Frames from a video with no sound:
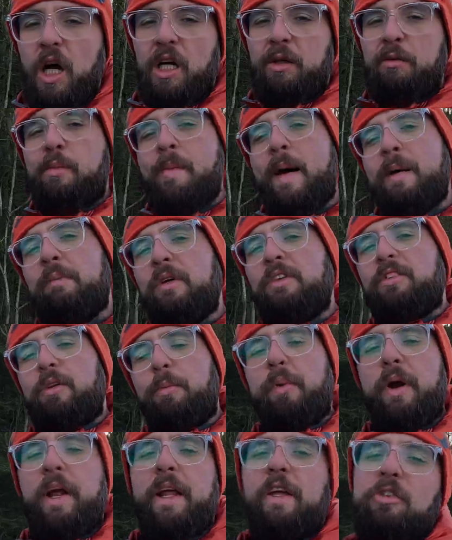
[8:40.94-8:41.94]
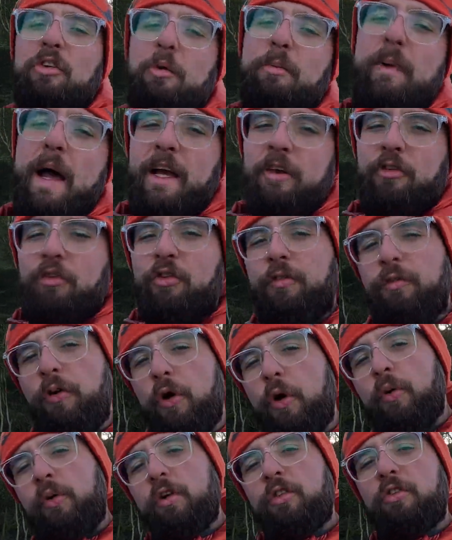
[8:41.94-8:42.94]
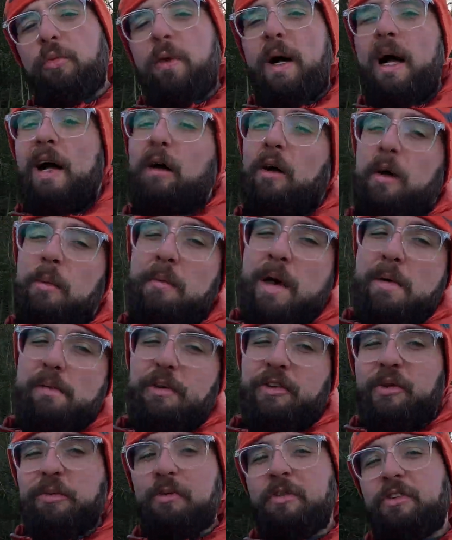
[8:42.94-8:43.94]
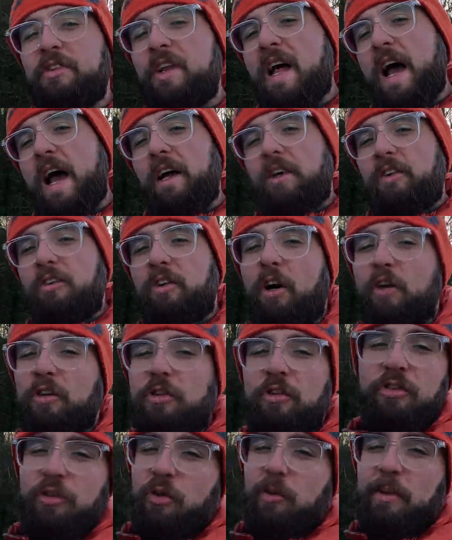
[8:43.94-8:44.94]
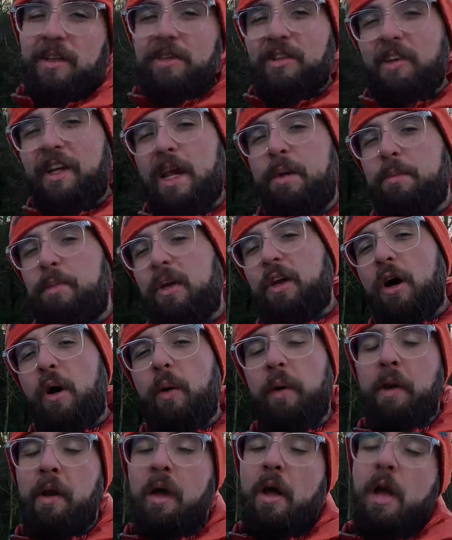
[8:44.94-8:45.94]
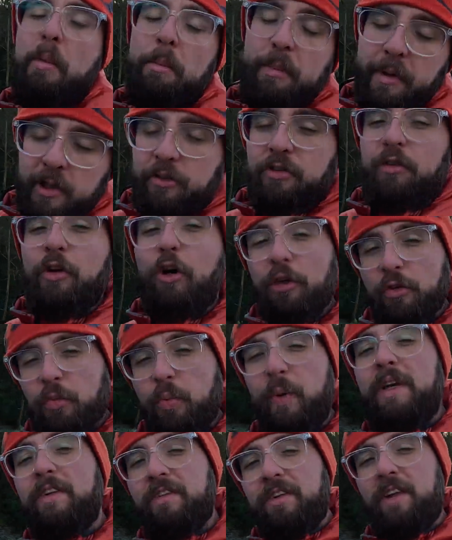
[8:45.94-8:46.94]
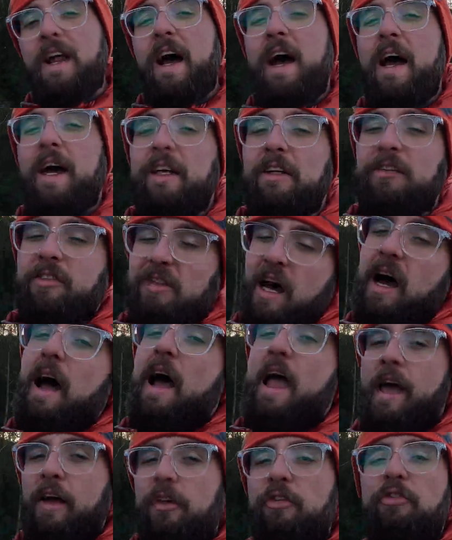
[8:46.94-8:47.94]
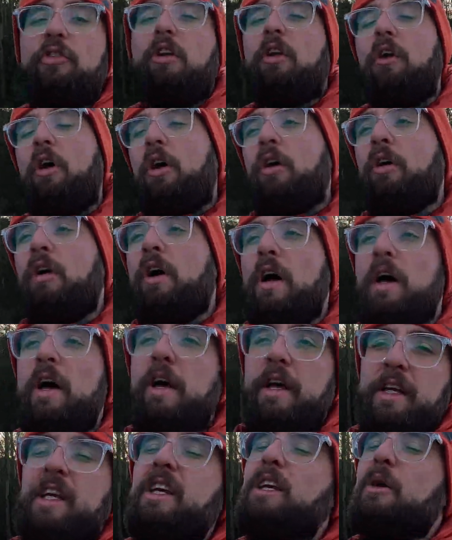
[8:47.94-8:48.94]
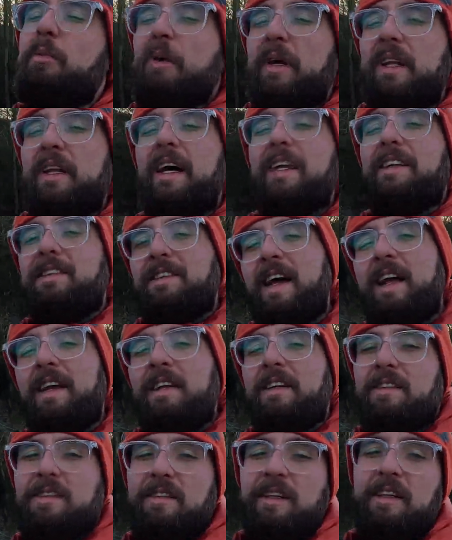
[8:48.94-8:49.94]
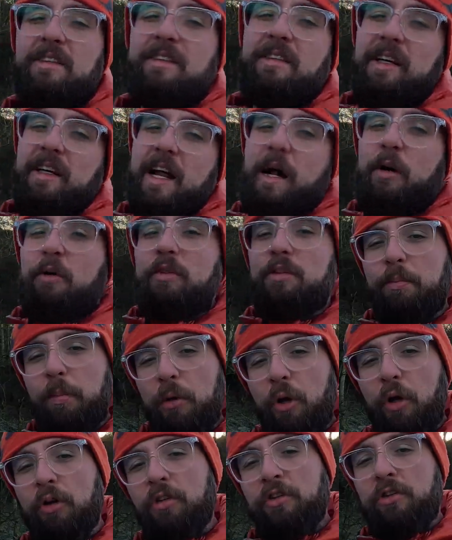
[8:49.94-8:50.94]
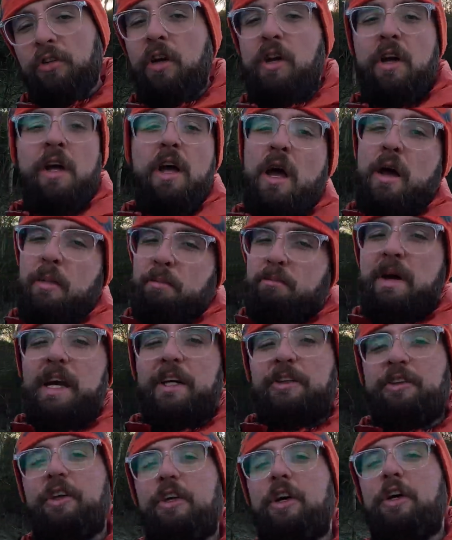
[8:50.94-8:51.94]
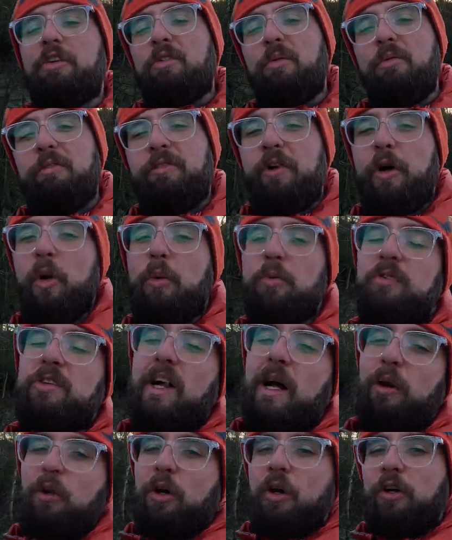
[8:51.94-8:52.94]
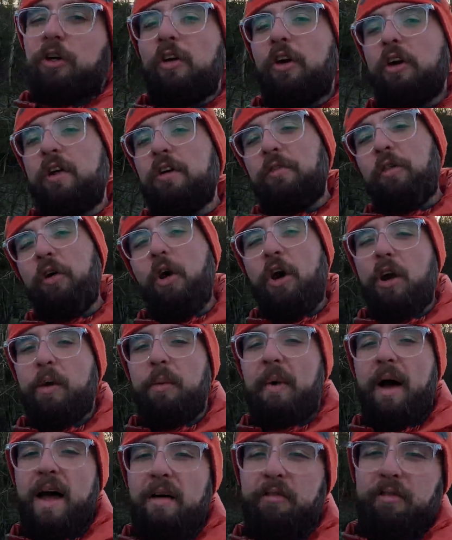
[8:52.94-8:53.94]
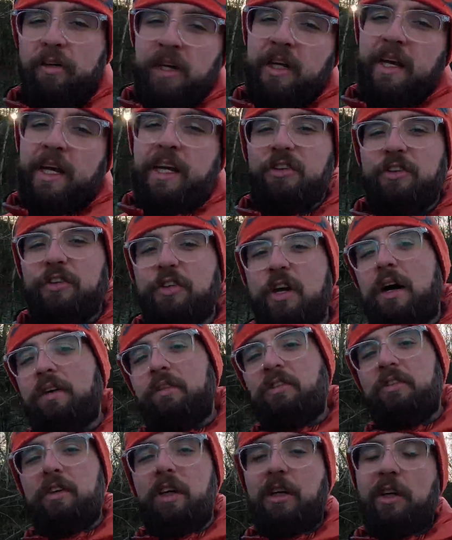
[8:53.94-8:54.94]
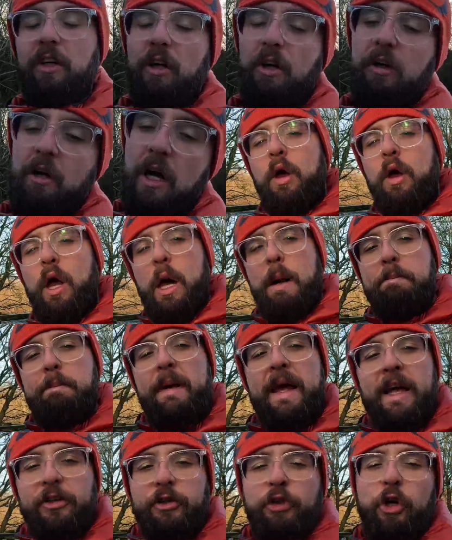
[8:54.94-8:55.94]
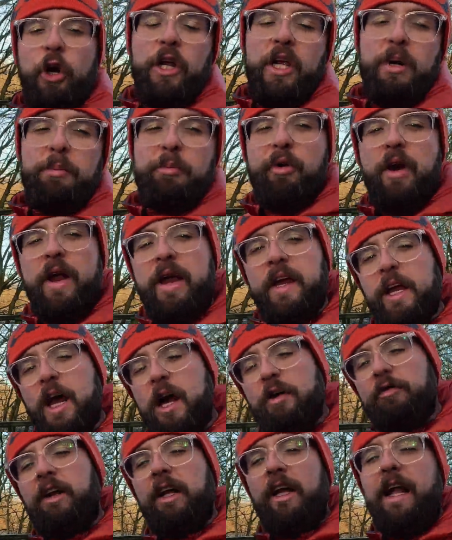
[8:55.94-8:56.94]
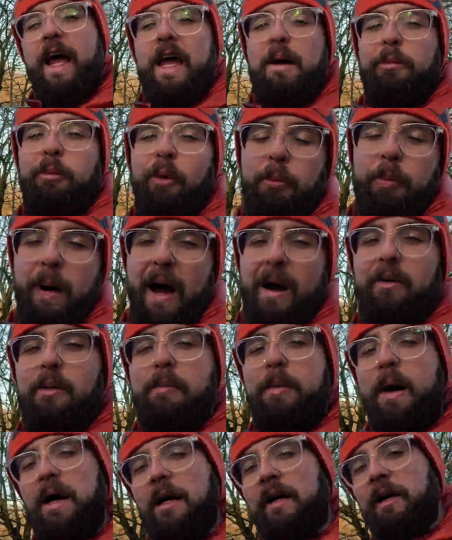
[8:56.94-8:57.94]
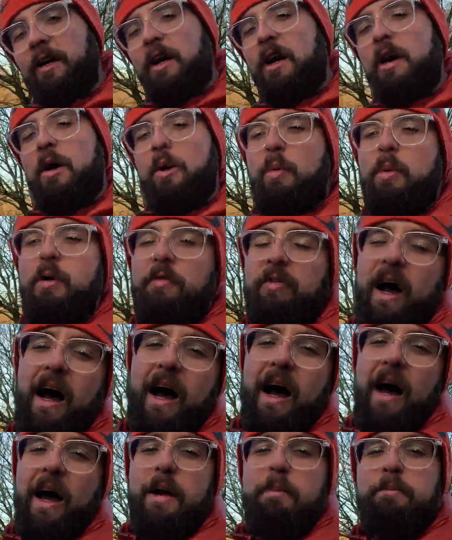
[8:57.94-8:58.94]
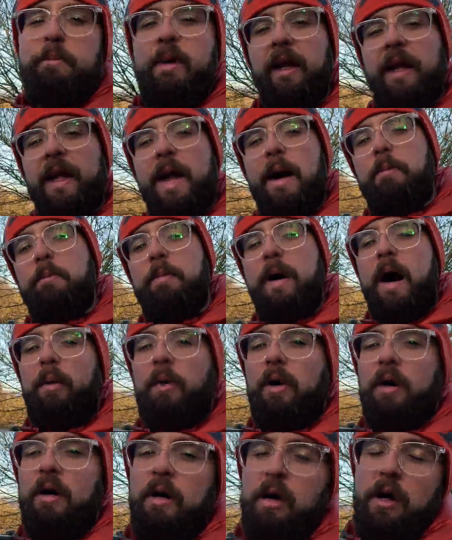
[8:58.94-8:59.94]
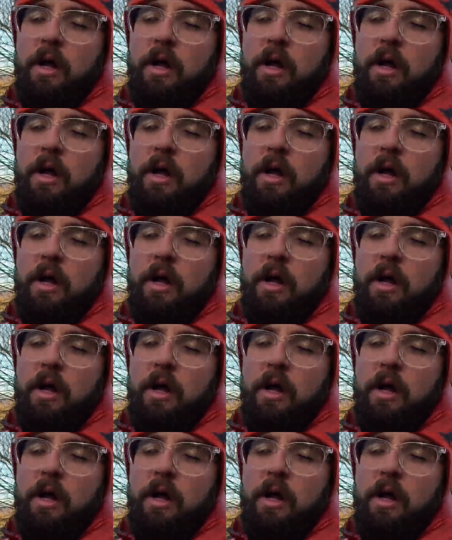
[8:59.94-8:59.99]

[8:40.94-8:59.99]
And remember to bring some extra food as well, maybe some snacks or just something to keep you going, because those winter nights are extra long. You can be in that tent 16 hours plus. Make sure you got some films downloaded on your phone or whatever in case you don't have signal. And make sure you bring a reliable power bank with a high milliamp power,